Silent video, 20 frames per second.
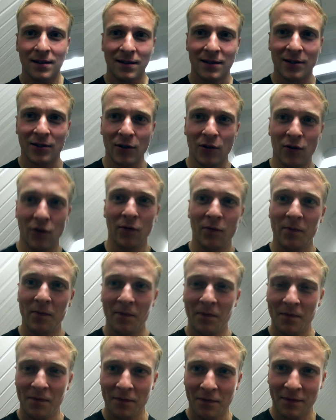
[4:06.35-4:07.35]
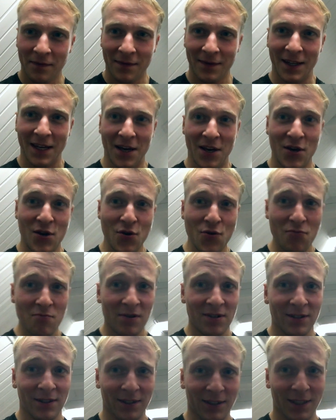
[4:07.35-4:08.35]
So the
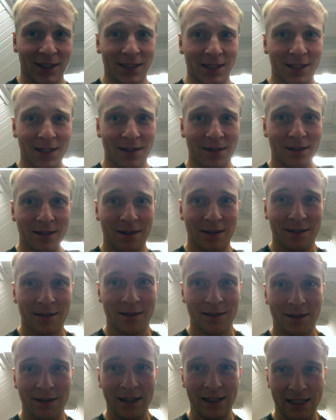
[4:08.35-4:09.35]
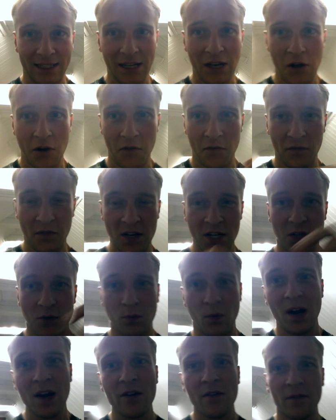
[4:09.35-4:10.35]
humans itself, each
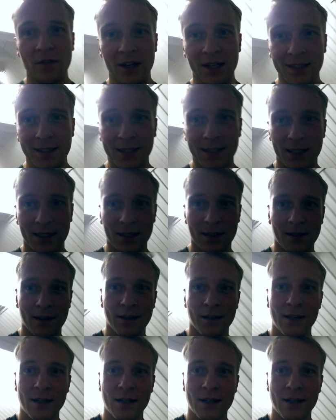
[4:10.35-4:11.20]
one of us,